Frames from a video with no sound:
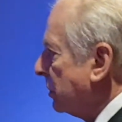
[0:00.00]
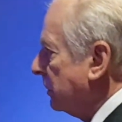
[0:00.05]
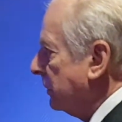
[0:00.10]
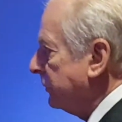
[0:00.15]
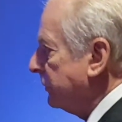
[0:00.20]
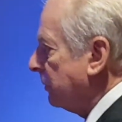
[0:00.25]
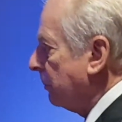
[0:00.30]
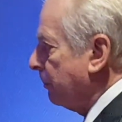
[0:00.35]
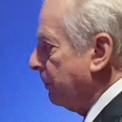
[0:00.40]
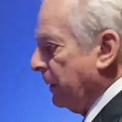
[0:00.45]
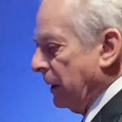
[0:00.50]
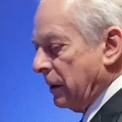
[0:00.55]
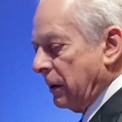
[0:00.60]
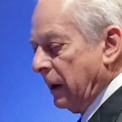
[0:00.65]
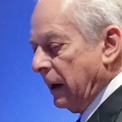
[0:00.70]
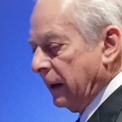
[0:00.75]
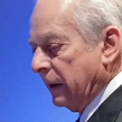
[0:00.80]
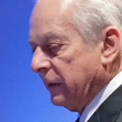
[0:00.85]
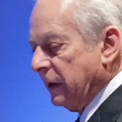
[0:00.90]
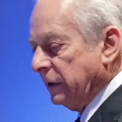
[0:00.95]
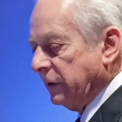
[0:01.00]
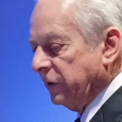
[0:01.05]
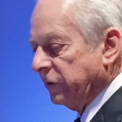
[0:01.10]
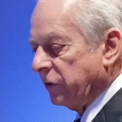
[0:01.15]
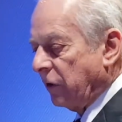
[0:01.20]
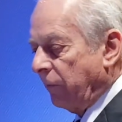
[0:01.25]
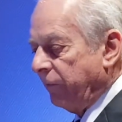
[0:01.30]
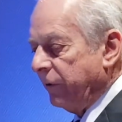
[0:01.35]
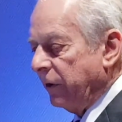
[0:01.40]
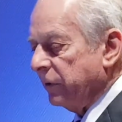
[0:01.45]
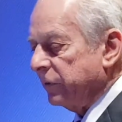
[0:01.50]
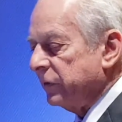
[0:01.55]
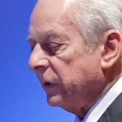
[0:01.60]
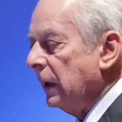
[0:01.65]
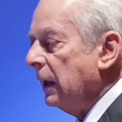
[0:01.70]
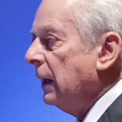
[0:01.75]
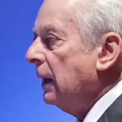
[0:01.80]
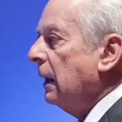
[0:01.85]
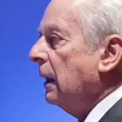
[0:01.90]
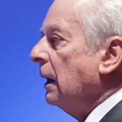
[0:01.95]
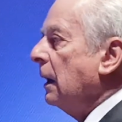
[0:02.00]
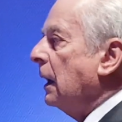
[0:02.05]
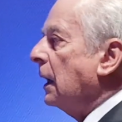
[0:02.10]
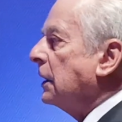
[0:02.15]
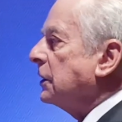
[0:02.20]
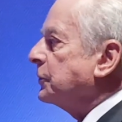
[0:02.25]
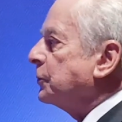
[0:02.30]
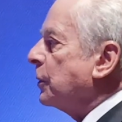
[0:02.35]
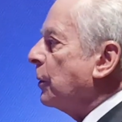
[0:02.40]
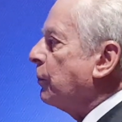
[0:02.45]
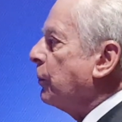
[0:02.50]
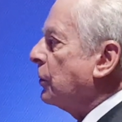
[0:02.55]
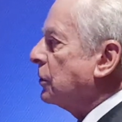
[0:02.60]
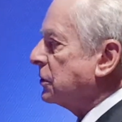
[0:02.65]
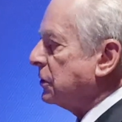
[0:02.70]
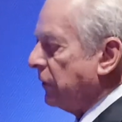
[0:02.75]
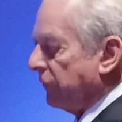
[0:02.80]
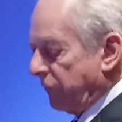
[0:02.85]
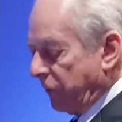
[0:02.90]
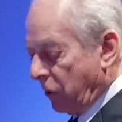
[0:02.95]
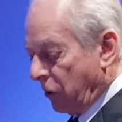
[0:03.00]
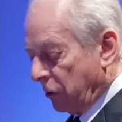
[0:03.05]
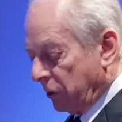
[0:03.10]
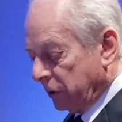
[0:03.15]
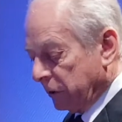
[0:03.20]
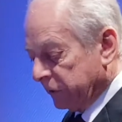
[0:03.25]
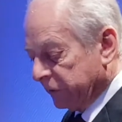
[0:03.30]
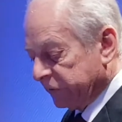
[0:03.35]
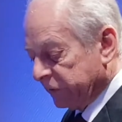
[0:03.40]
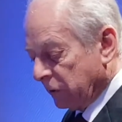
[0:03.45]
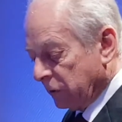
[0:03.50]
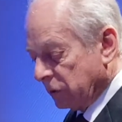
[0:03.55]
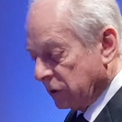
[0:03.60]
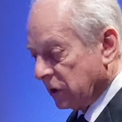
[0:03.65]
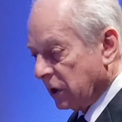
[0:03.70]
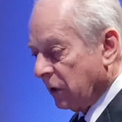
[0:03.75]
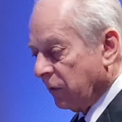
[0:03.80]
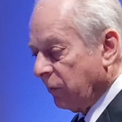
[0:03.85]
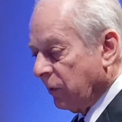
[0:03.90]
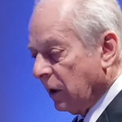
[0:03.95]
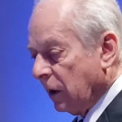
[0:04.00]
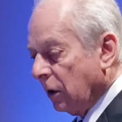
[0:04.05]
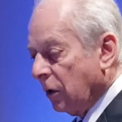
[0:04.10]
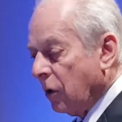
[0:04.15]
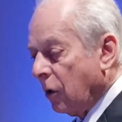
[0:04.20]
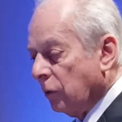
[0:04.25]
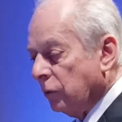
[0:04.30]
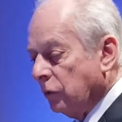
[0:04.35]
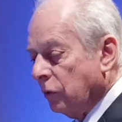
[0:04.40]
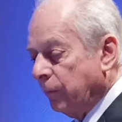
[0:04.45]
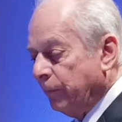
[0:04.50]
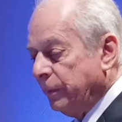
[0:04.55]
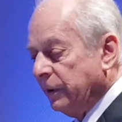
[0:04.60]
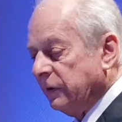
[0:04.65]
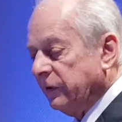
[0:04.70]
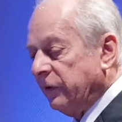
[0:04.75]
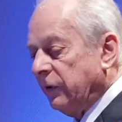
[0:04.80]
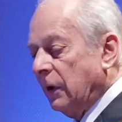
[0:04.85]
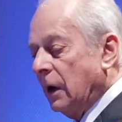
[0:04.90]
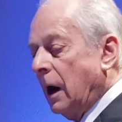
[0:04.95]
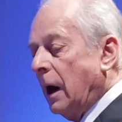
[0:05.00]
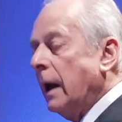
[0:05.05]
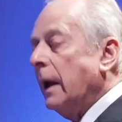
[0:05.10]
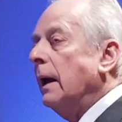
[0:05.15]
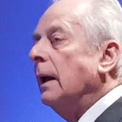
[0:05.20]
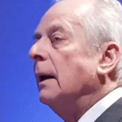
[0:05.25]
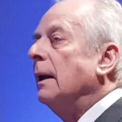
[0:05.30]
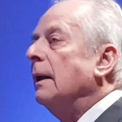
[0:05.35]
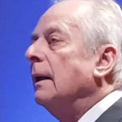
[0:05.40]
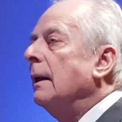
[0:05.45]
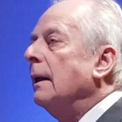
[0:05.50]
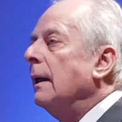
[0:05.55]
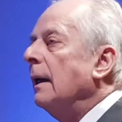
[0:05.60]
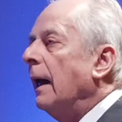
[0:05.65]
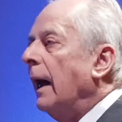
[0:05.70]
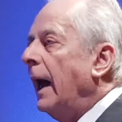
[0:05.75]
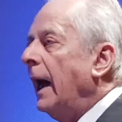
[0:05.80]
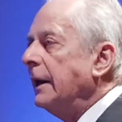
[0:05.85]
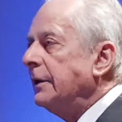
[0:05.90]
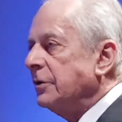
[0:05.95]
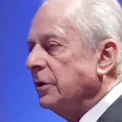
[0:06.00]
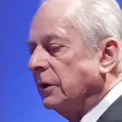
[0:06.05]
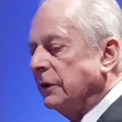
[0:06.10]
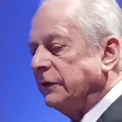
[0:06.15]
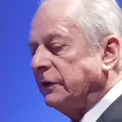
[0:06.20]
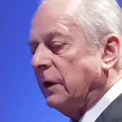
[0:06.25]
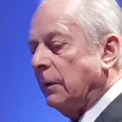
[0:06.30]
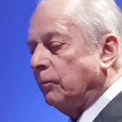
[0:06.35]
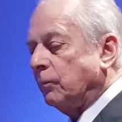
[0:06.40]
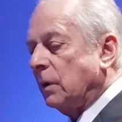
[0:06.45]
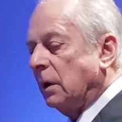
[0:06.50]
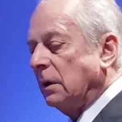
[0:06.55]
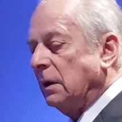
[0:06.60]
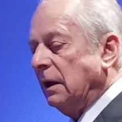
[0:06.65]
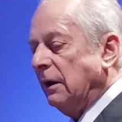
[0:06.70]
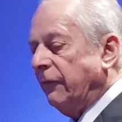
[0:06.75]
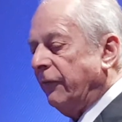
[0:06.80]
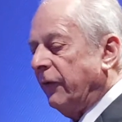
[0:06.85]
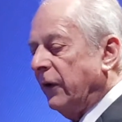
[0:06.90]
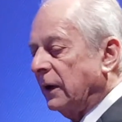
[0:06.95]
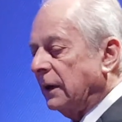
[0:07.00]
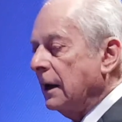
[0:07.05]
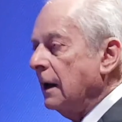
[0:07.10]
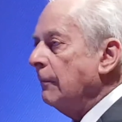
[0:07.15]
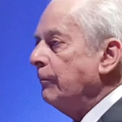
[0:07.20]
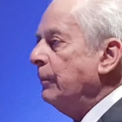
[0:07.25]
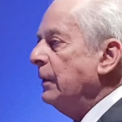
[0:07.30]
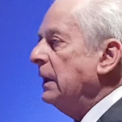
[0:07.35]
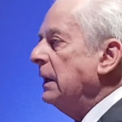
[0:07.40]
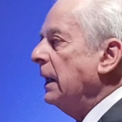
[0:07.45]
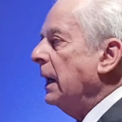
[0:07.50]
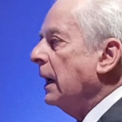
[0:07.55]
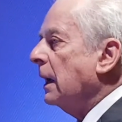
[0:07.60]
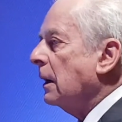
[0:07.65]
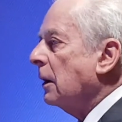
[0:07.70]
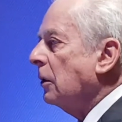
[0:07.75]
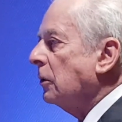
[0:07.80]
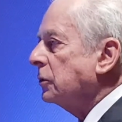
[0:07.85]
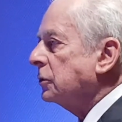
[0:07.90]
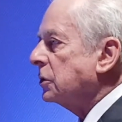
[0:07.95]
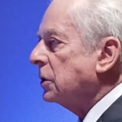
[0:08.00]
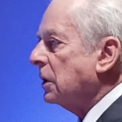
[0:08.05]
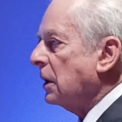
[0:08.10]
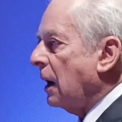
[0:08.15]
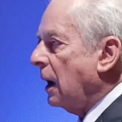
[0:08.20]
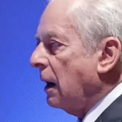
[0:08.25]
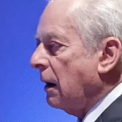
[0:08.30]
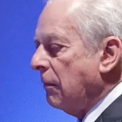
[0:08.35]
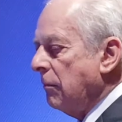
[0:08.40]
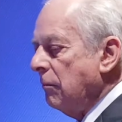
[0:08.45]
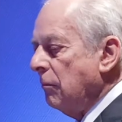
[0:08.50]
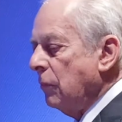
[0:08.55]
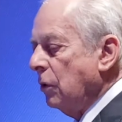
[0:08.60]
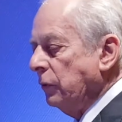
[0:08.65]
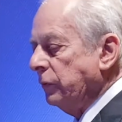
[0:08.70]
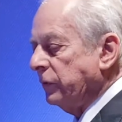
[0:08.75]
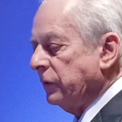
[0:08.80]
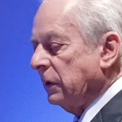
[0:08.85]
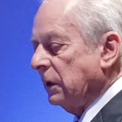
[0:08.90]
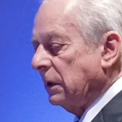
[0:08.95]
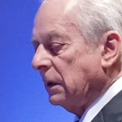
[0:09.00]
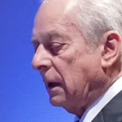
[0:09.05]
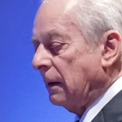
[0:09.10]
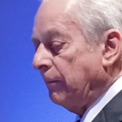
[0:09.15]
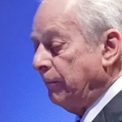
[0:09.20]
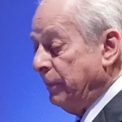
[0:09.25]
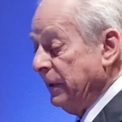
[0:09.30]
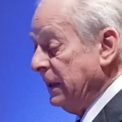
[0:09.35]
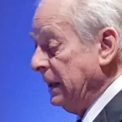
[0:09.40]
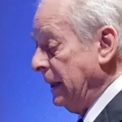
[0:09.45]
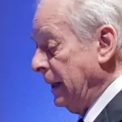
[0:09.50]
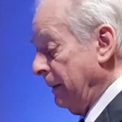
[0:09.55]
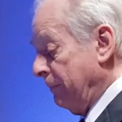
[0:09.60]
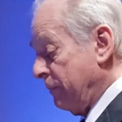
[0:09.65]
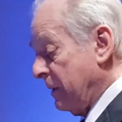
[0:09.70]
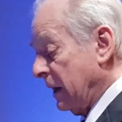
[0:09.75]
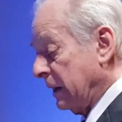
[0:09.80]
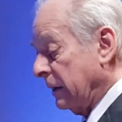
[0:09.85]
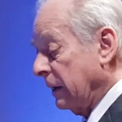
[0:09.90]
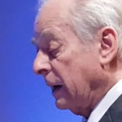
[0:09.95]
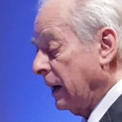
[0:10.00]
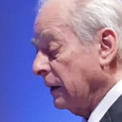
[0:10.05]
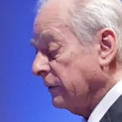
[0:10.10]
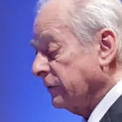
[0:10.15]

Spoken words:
are disappearing. That is obvious. Large proportion of coronary surgery will go to PCI. Atrial septal defect and PDA closure are mostly done, PDA practically